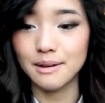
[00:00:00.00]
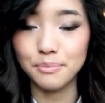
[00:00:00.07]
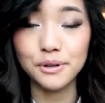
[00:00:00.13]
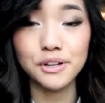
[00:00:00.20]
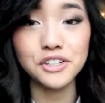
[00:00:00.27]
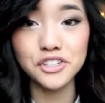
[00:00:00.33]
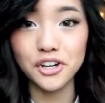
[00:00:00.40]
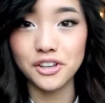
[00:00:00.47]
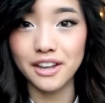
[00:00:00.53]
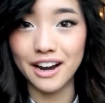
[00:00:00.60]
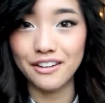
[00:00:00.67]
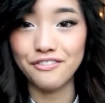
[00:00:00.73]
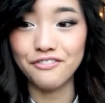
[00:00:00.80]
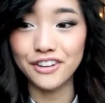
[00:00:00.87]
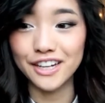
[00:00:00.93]
I'm pretty sure that
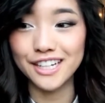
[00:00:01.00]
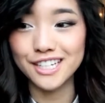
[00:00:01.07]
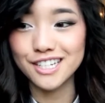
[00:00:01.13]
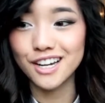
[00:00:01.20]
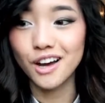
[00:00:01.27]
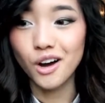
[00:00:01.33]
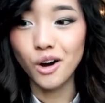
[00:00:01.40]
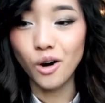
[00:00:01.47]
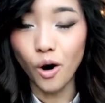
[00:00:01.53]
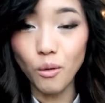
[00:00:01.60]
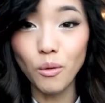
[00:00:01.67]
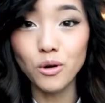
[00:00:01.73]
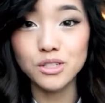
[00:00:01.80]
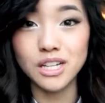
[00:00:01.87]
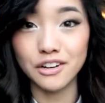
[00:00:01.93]
I finished
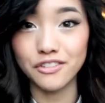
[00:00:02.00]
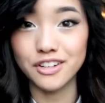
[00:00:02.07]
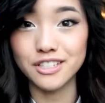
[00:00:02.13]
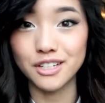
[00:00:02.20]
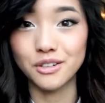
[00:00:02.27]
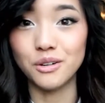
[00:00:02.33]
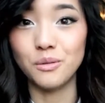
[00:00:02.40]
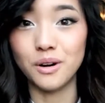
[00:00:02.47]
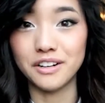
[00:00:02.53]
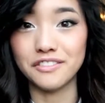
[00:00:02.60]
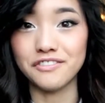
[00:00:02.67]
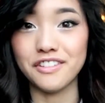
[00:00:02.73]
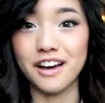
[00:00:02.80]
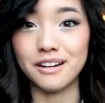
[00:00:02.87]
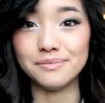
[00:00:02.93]
almost every single one
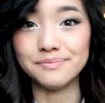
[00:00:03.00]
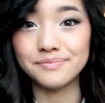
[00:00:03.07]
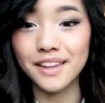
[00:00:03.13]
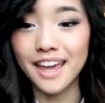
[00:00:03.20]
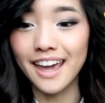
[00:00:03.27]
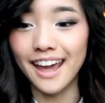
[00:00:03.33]
of them.